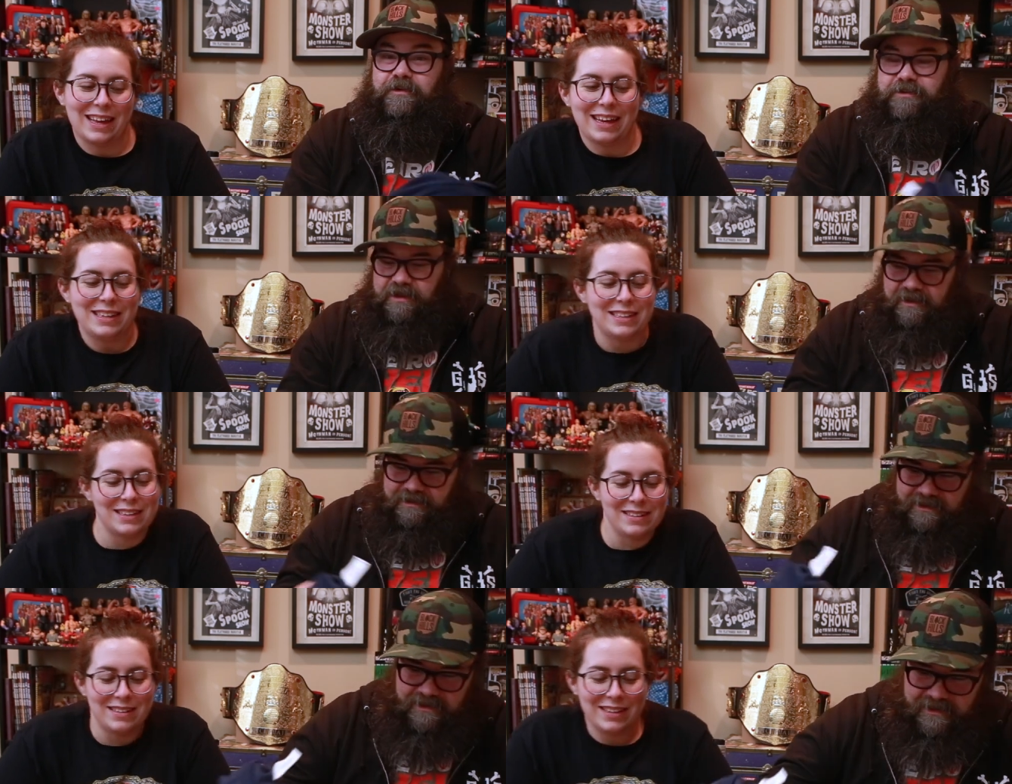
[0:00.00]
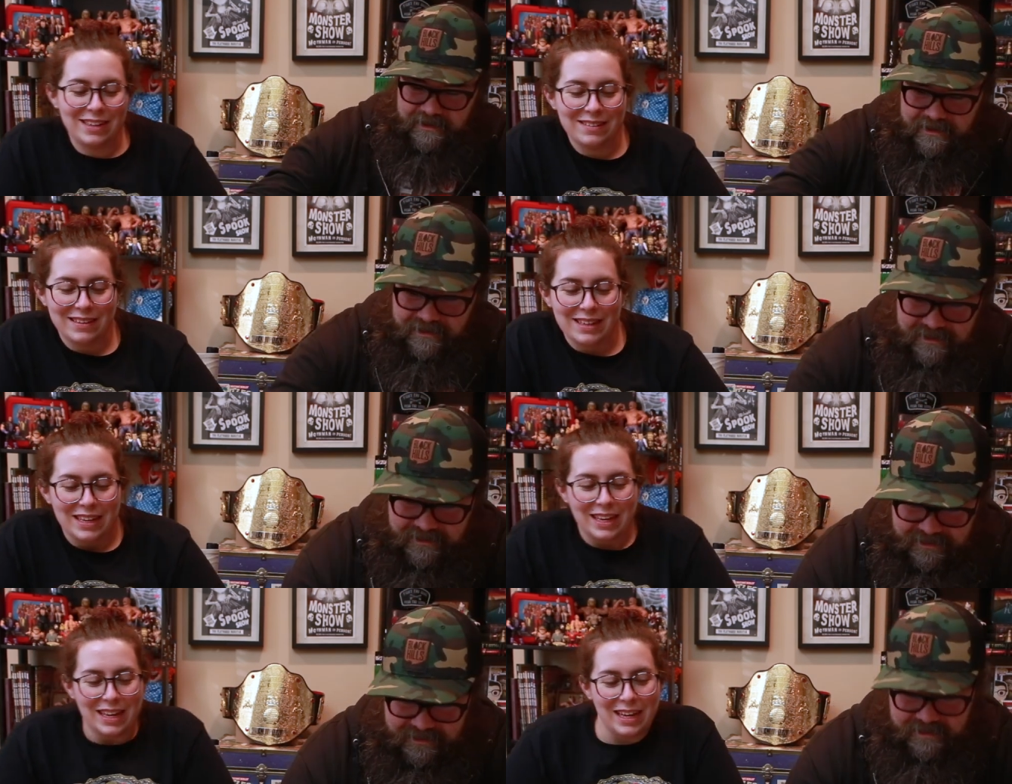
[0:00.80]
Speaker 1: cool I shirt.
Speaker 2: Don't know.
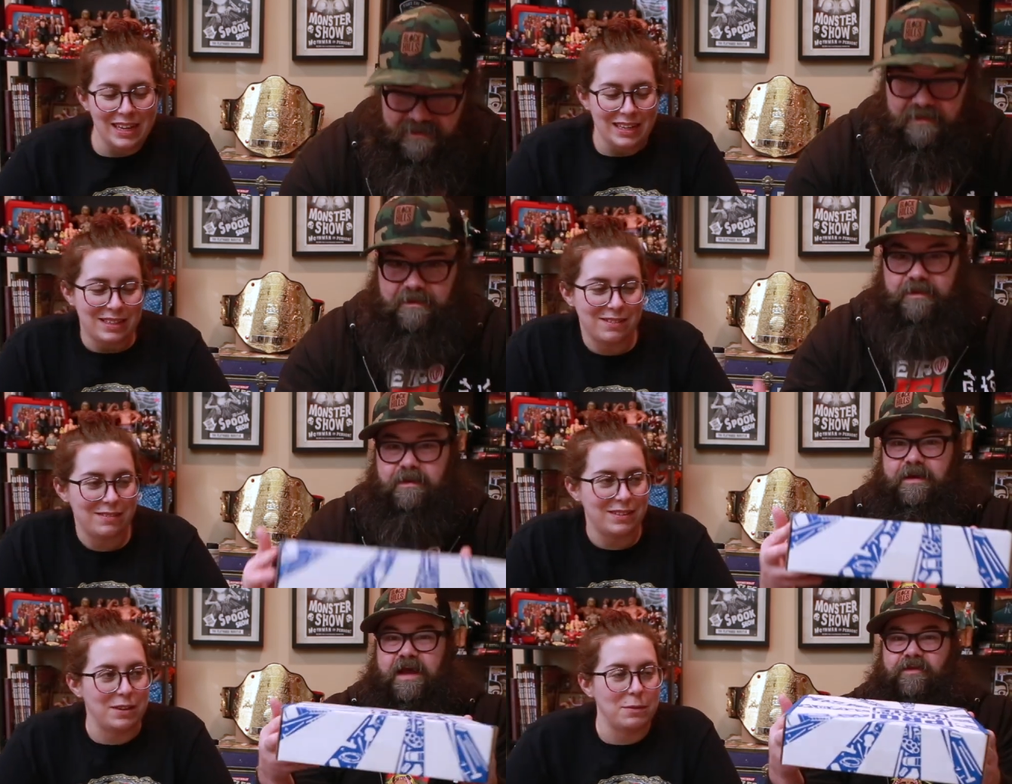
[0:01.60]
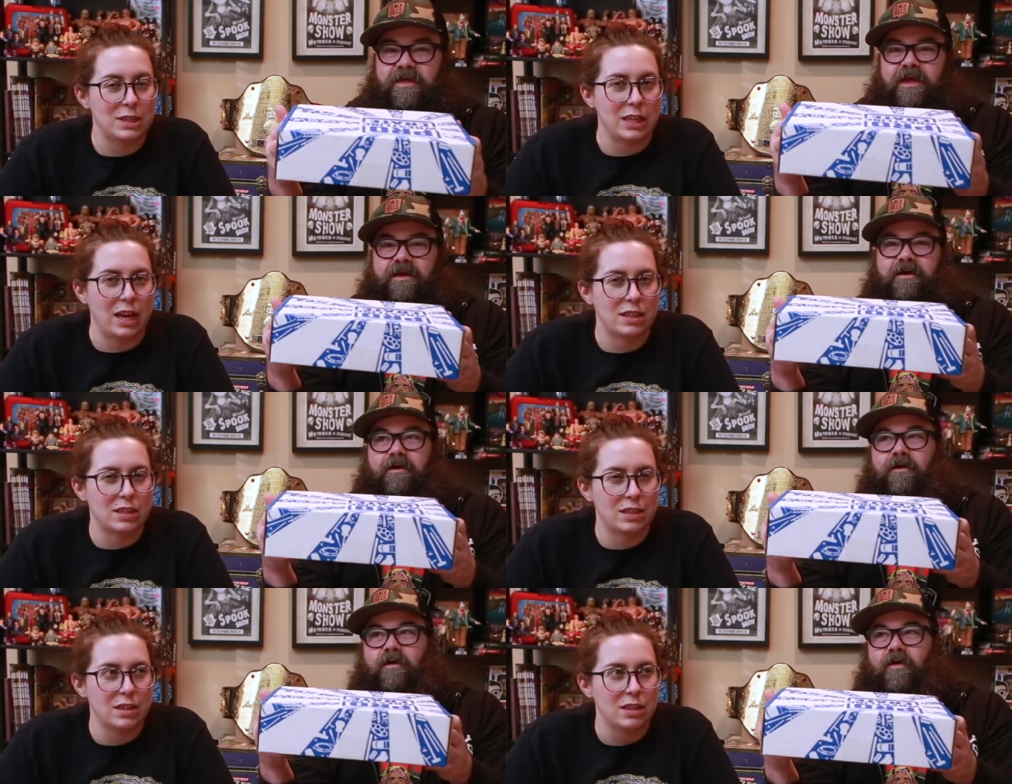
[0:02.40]
I don't know I what's left.
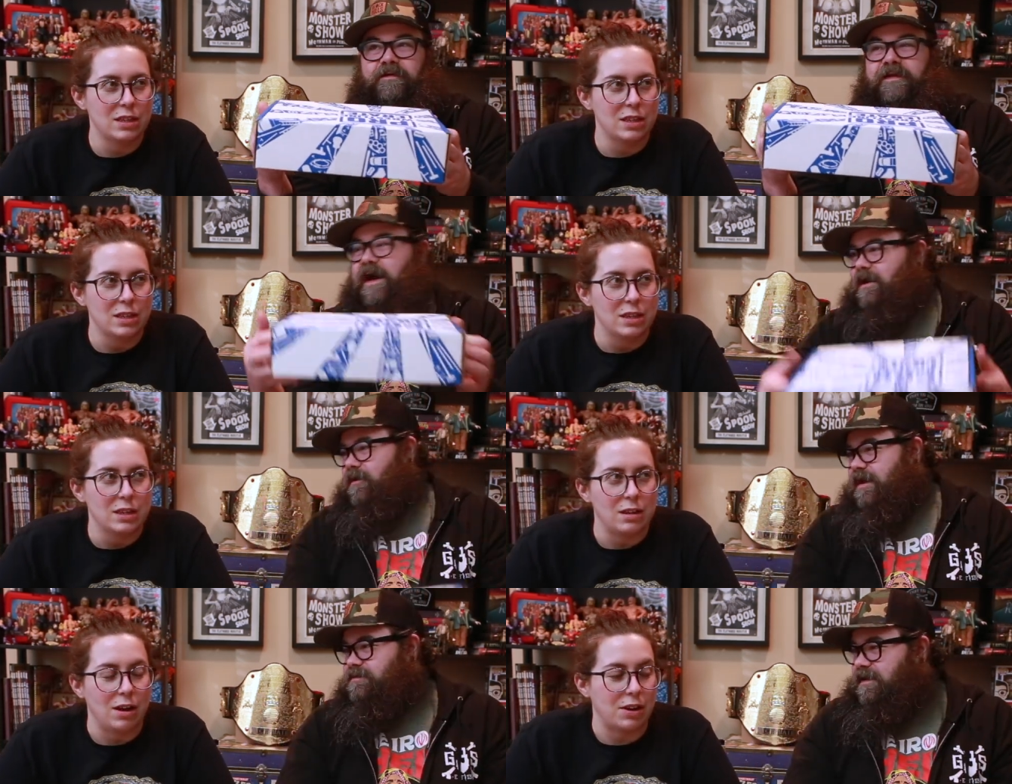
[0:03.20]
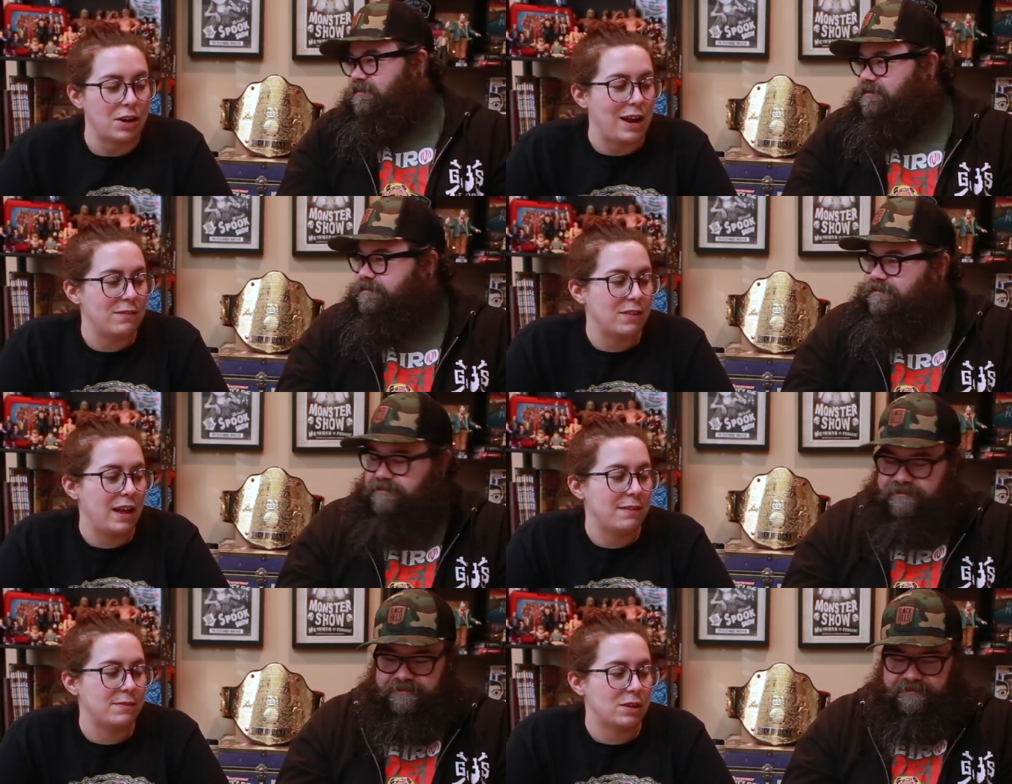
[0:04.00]
Speaker 1: Only the autograph.
Speaker 2: Autograph
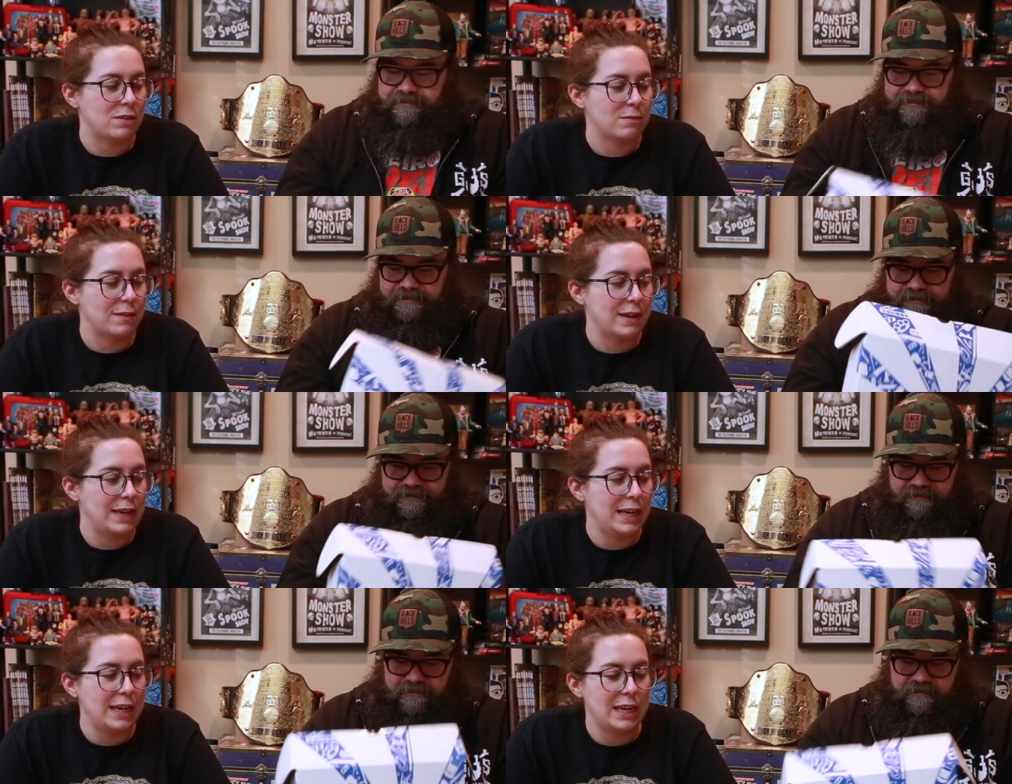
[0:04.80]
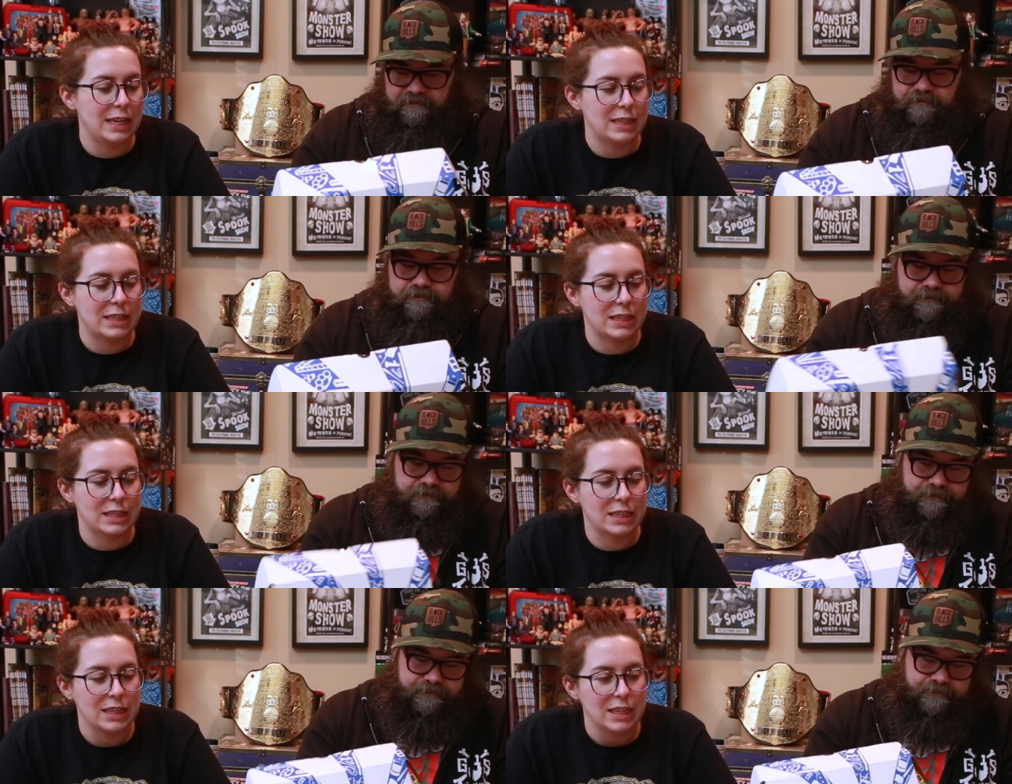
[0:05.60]
left. left. All right.
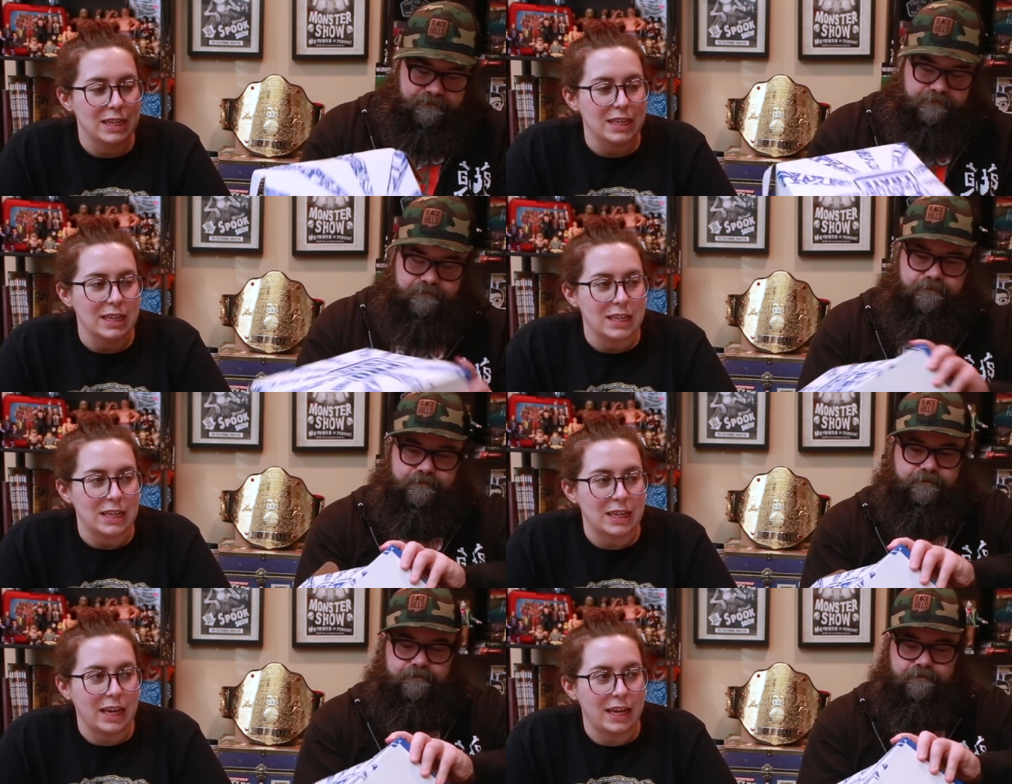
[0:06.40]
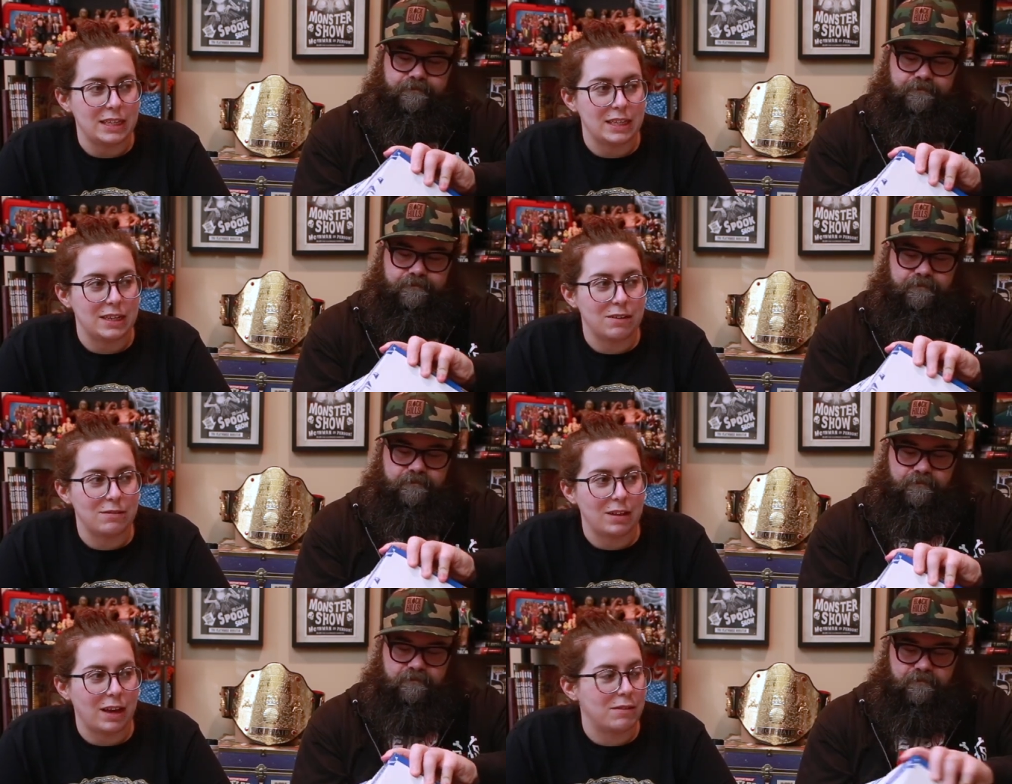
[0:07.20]
Okay, didn't know.
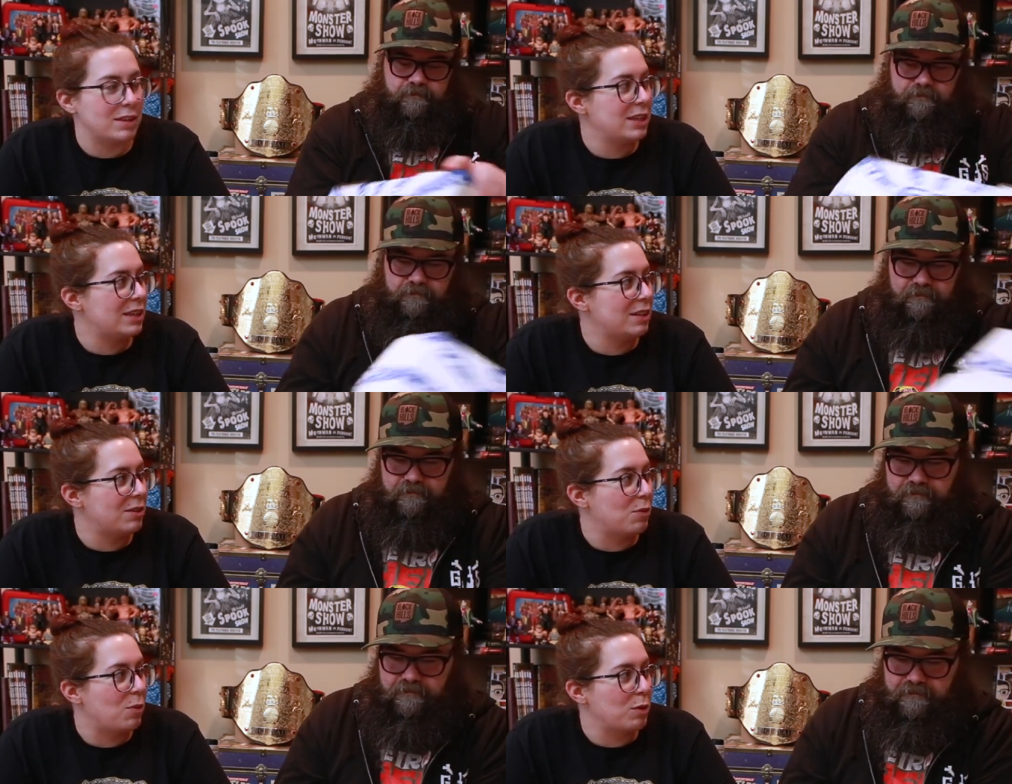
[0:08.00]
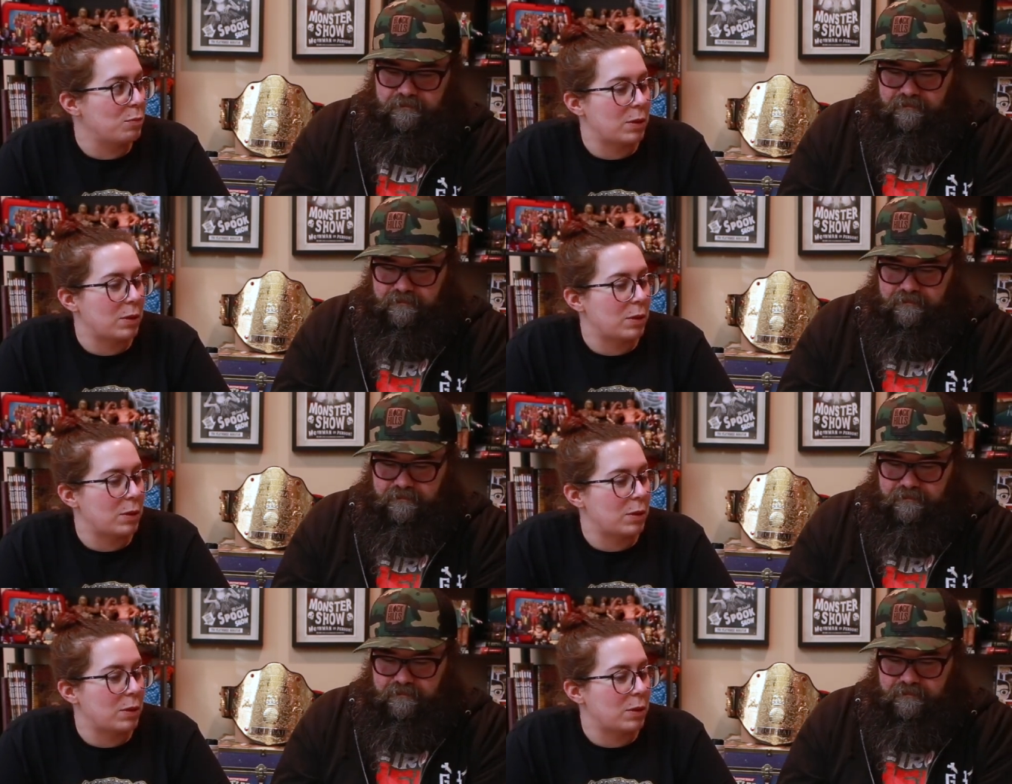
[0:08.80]
I only didn't know one